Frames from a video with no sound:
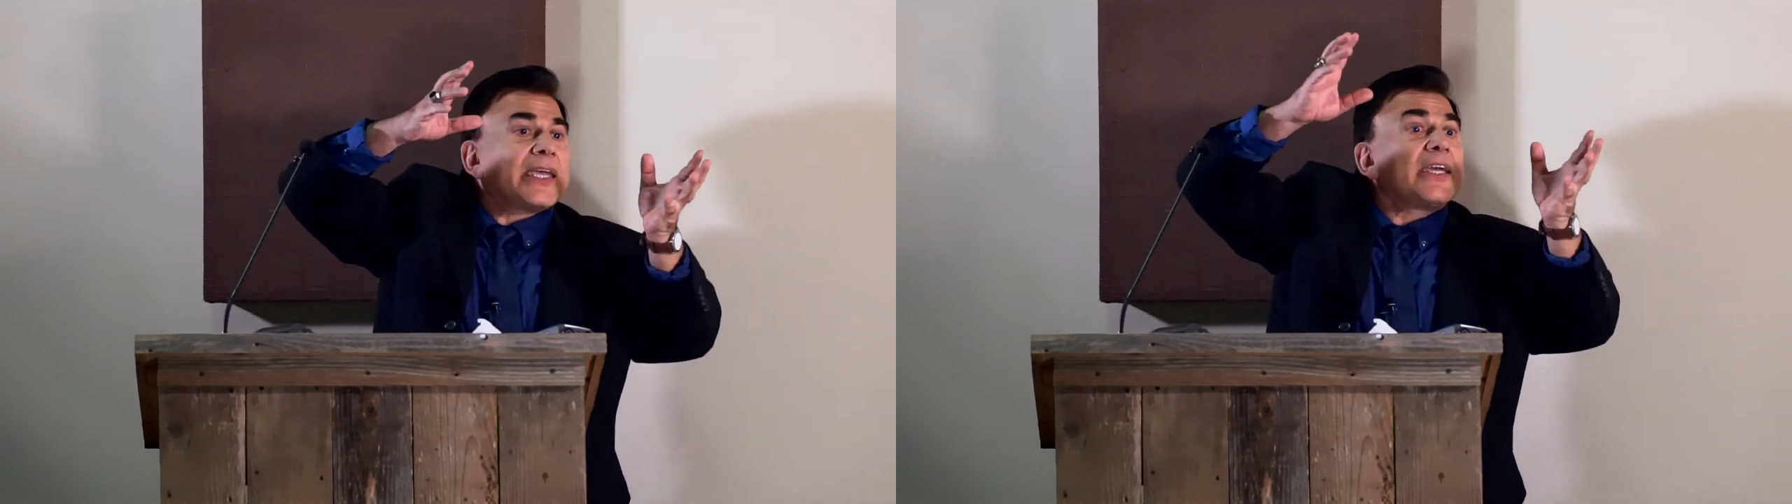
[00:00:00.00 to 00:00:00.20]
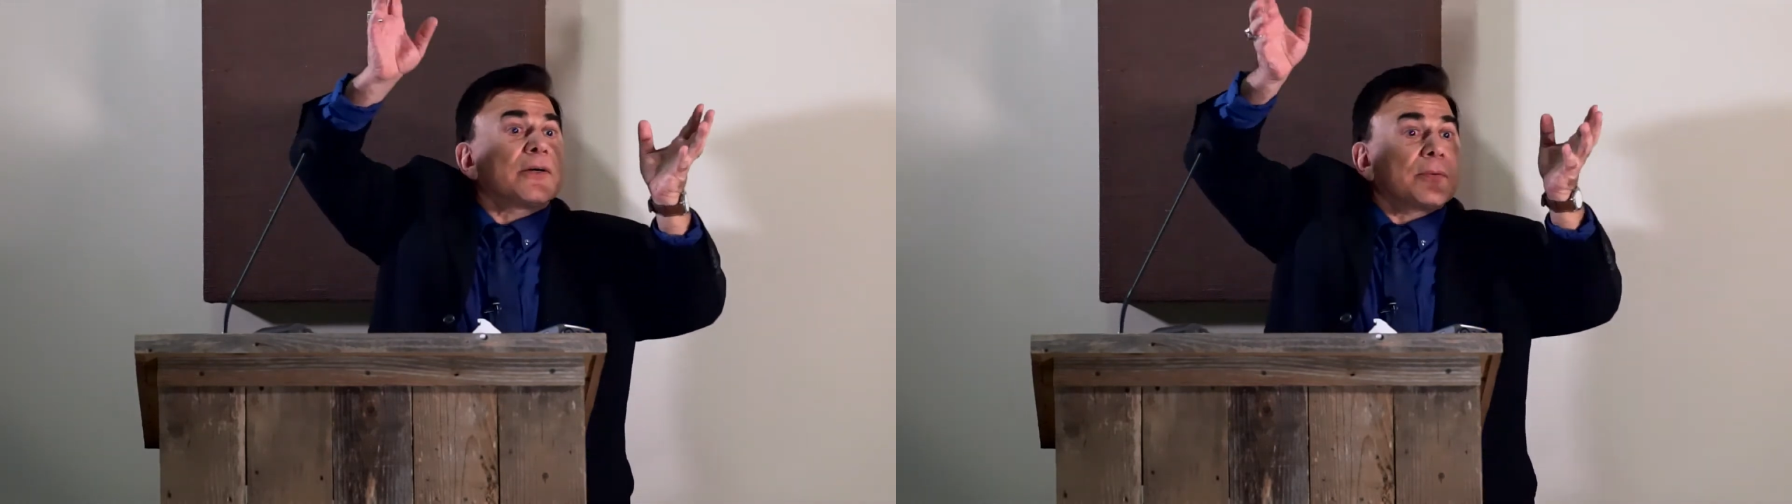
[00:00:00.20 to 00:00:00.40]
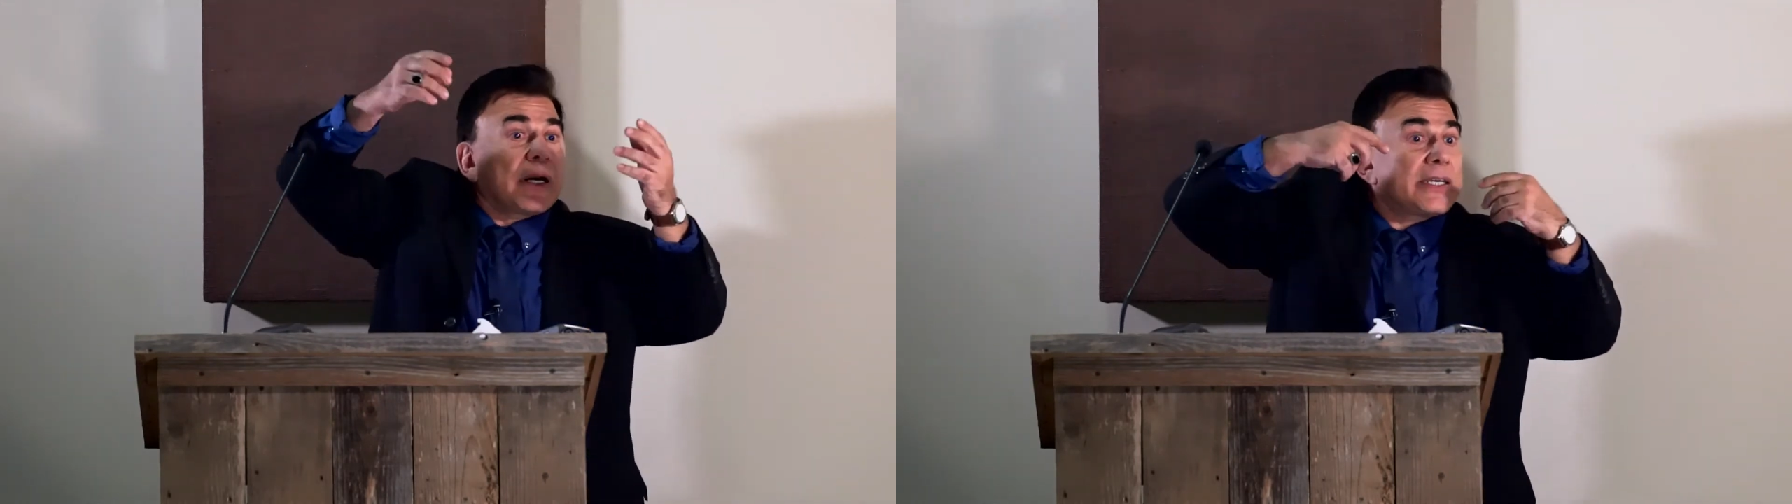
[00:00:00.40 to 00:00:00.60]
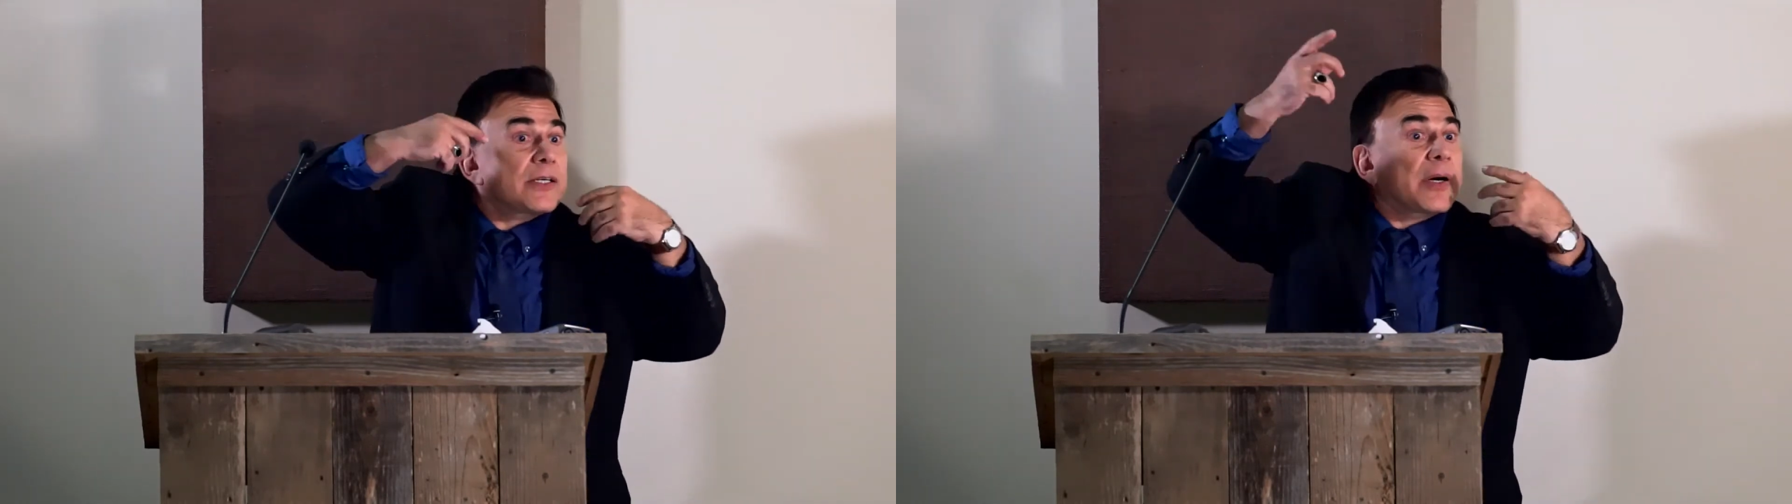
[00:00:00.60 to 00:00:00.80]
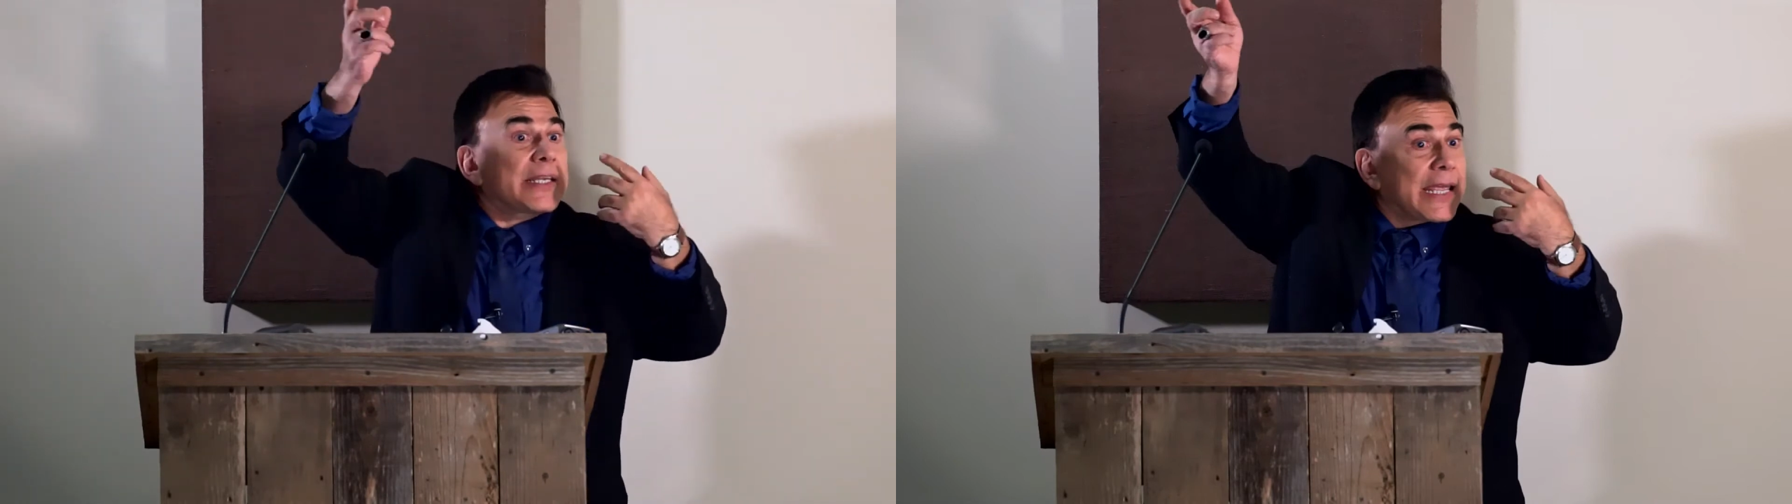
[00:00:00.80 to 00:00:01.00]
hear
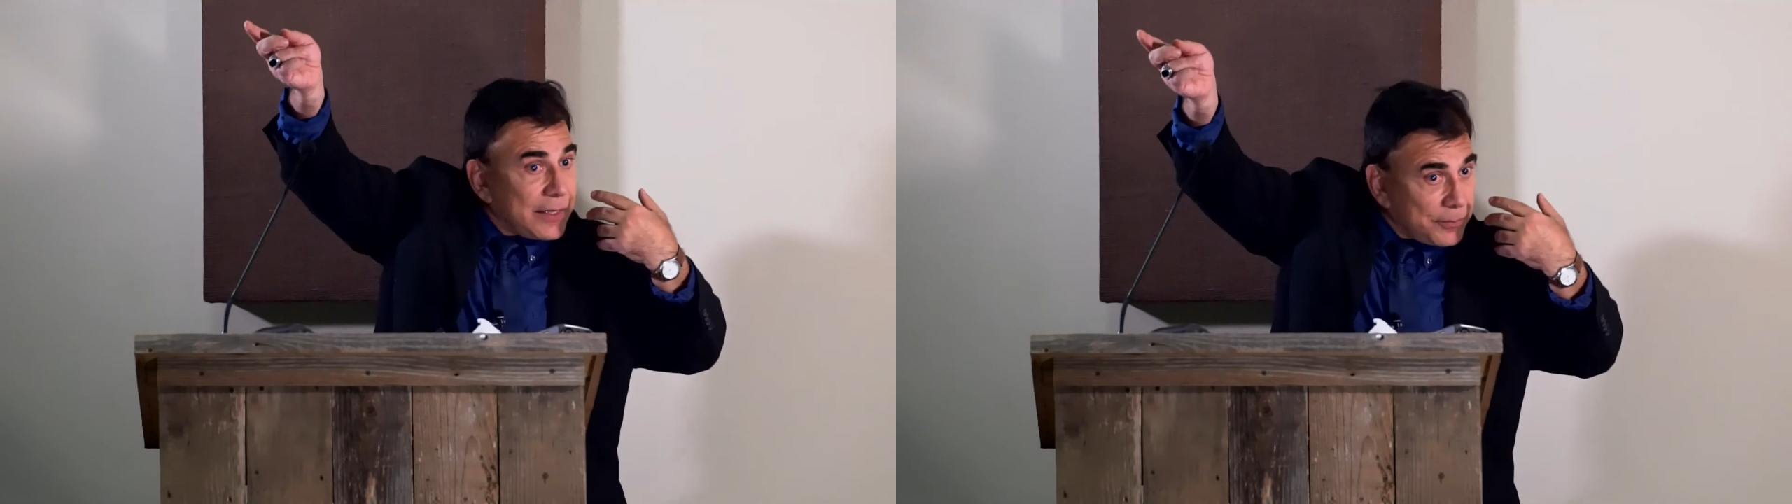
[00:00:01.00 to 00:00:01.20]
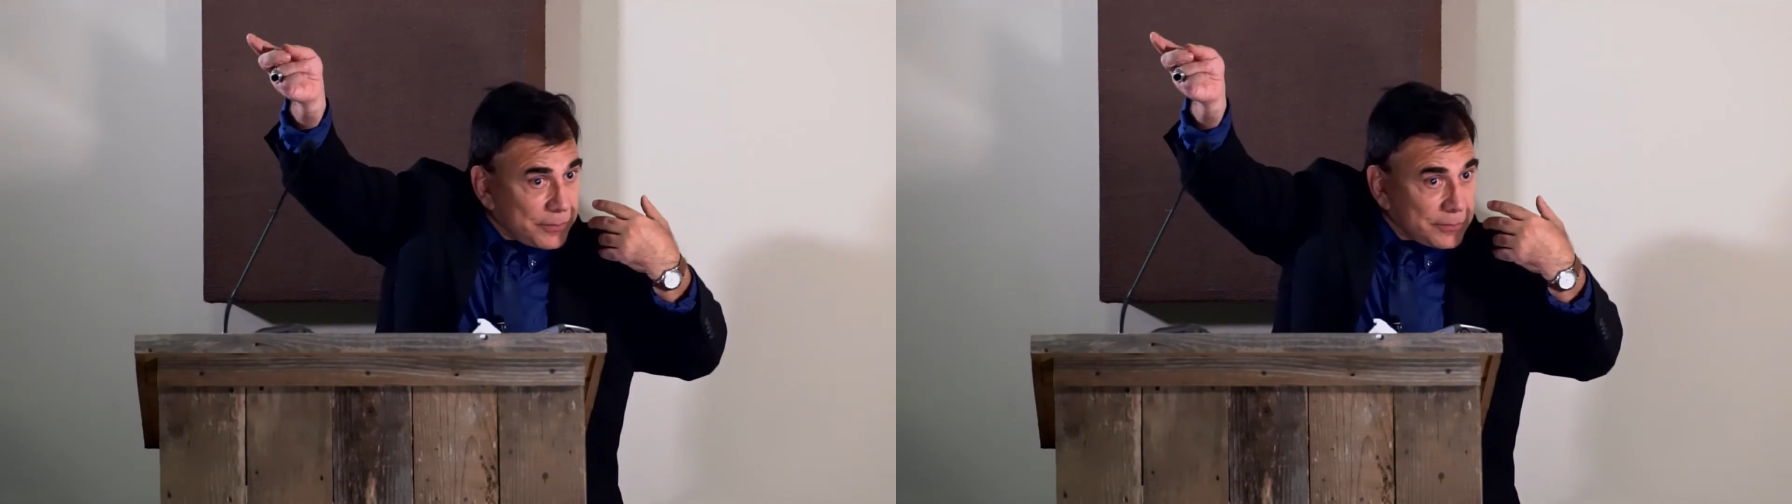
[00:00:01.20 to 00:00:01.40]
my name,